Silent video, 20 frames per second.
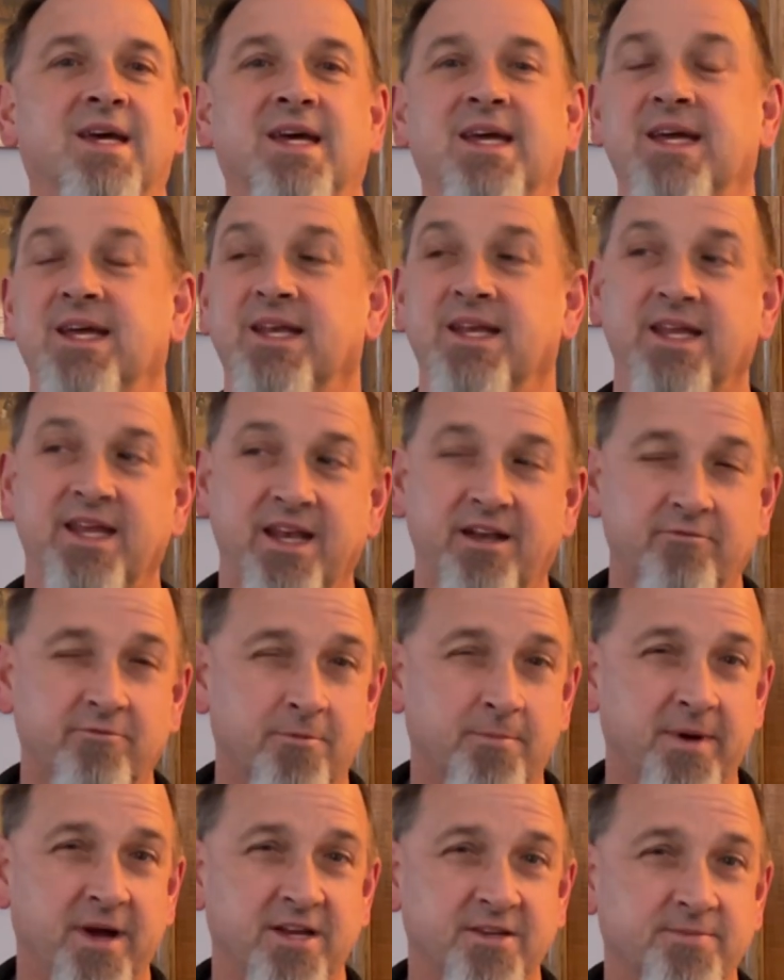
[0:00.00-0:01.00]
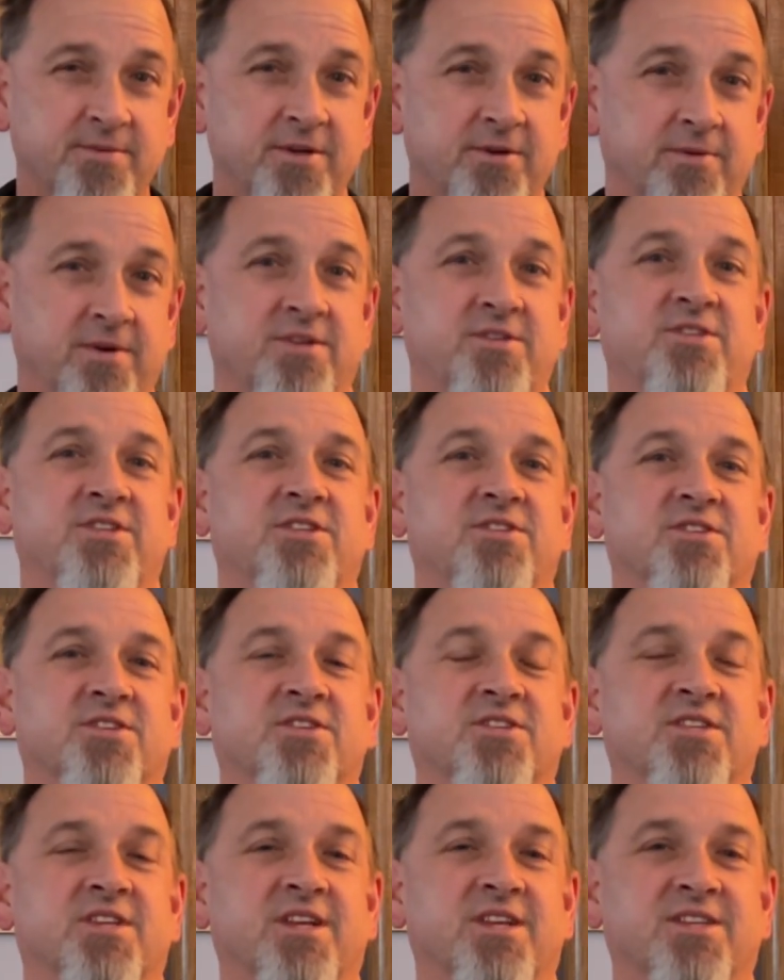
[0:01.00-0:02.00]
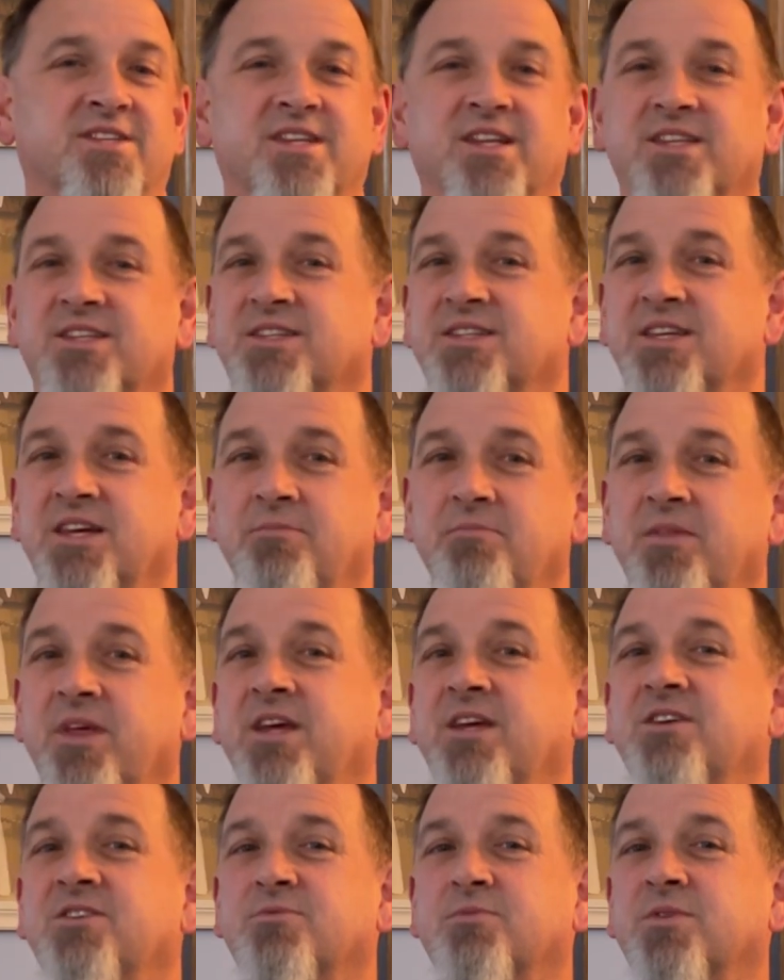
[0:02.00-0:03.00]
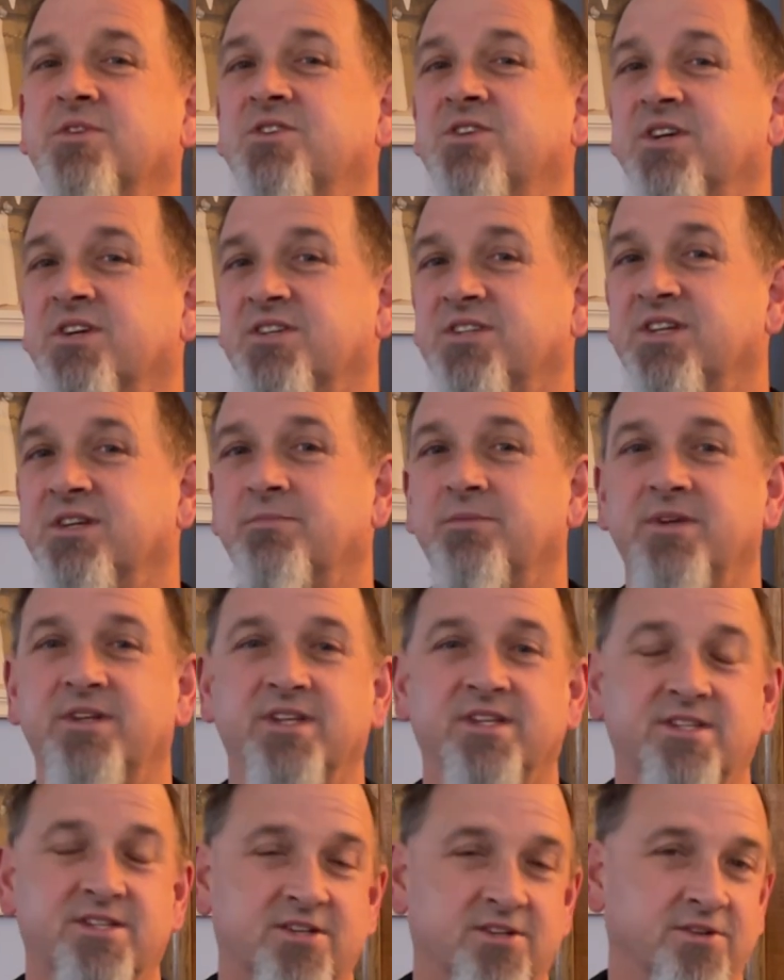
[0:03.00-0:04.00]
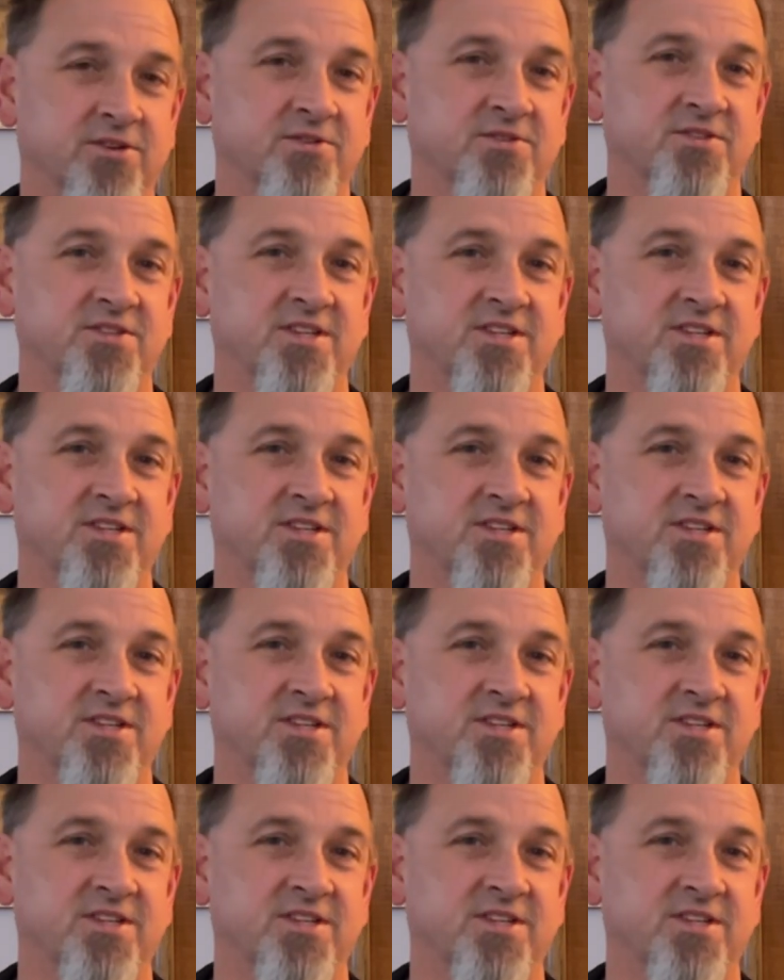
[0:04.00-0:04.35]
And it reminds me of what Jesus said. It's not the same thing as what Chuck said, but it's close.